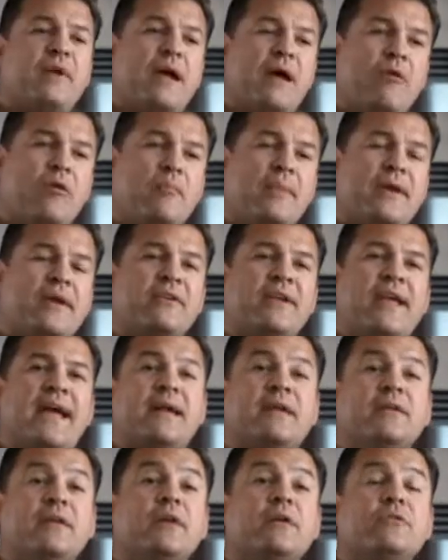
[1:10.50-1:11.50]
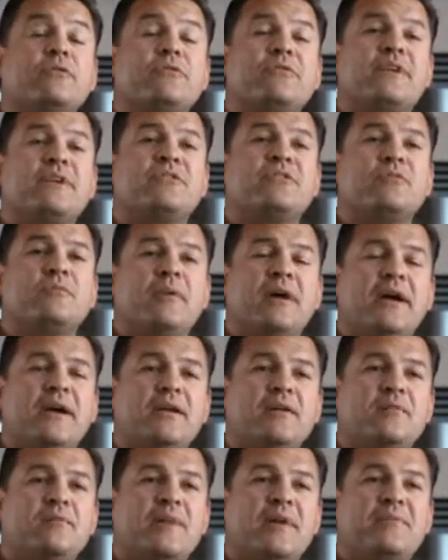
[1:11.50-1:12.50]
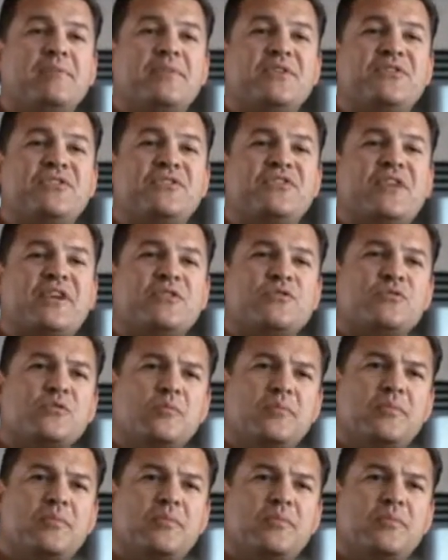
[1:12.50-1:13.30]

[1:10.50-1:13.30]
how am I going to add another thing to my, my busy schedule,